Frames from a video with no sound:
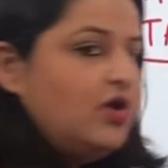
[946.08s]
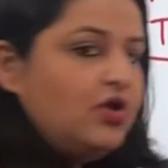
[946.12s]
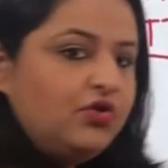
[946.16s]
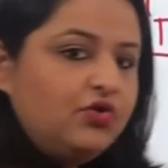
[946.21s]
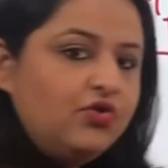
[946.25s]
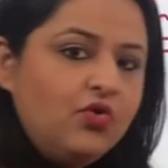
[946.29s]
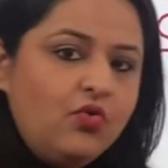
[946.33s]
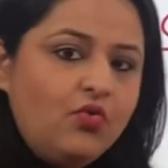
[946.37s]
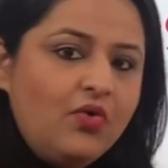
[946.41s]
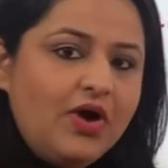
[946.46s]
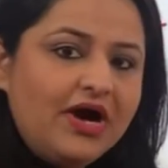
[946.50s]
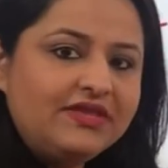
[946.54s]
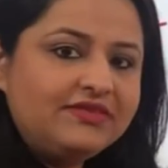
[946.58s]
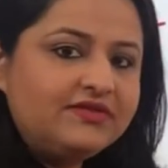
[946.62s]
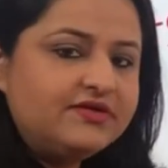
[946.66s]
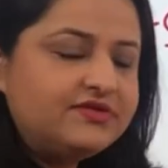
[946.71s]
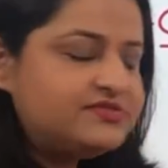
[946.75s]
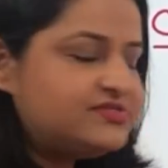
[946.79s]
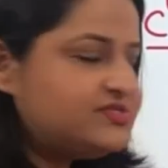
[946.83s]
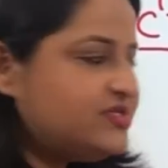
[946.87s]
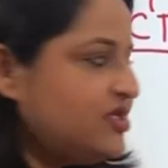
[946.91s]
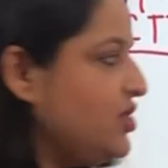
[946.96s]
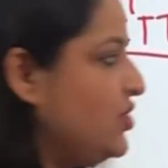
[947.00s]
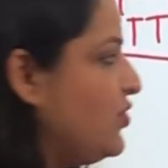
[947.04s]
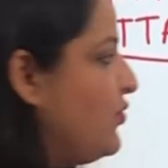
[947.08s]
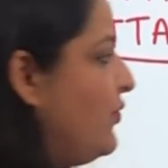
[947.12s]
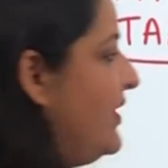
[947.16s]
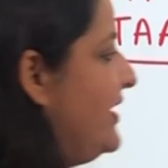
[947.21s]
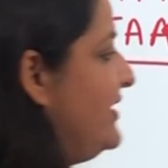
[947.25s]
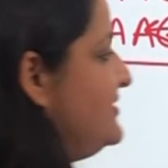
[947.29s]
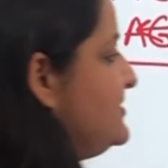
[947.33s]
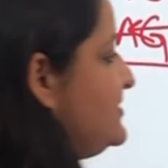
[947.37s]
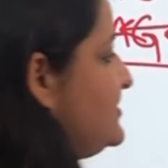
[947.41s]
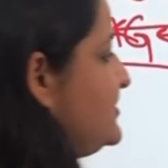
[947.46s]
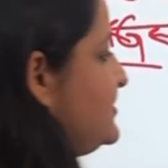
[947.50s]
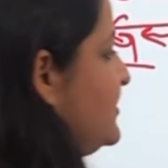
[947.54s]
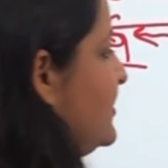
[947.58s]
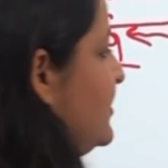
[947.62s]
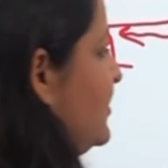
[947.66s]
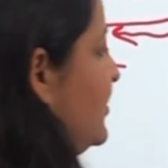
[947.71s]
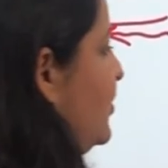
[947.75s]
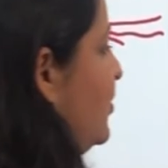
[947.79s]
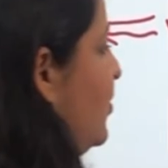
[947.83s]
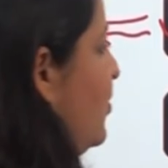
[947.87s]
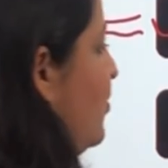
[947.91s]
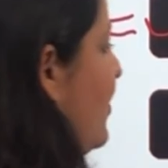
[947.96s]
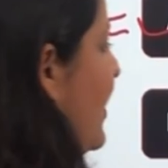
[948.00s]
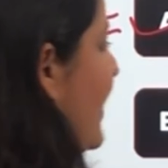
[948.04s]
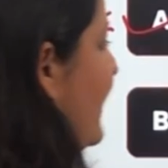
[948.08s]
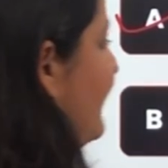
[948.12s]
No other sequence, no